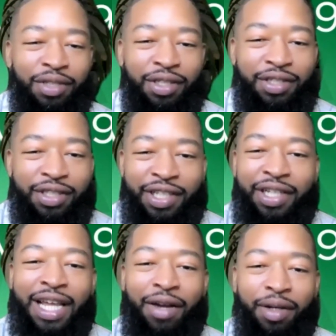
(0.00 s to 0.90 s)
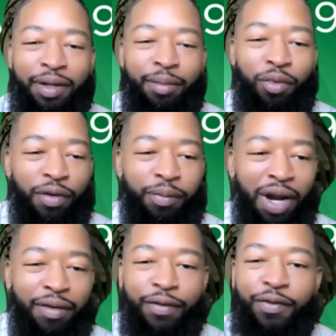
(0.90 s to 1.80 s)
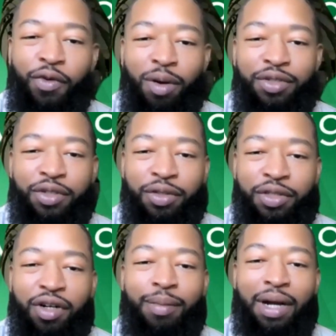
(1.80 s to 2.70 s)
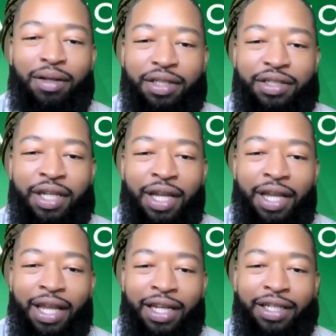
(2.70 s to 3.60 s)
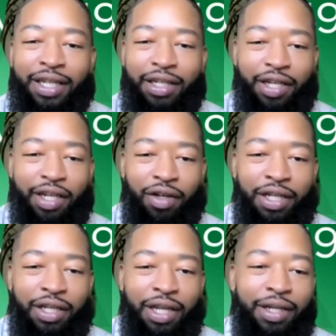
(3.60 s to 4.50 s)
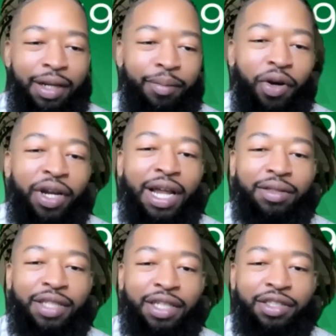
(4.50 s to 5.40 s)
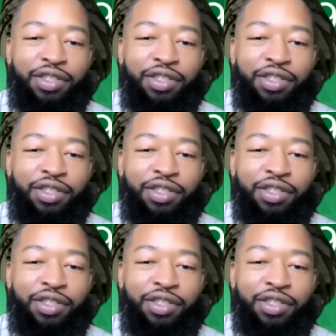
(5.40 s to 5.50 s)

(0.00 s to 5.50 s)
to sitting down in more private forums to talk about this in detail in breakout sessions.